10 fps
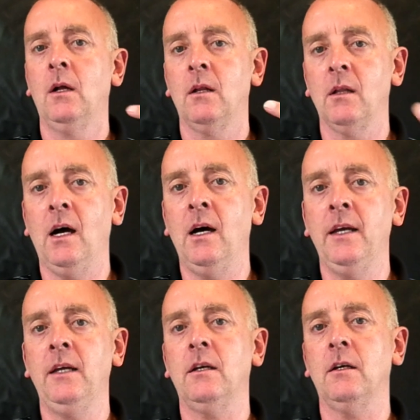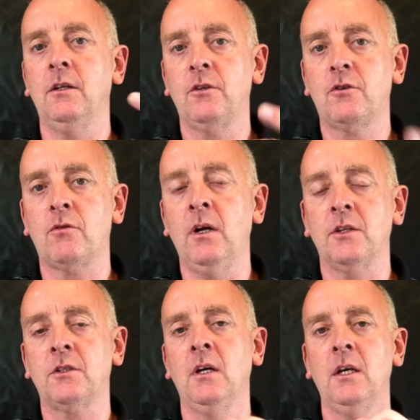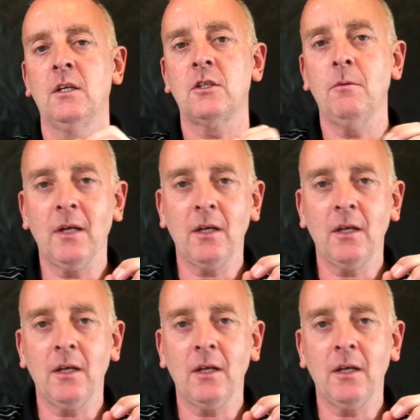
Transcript: like, and trust. So, my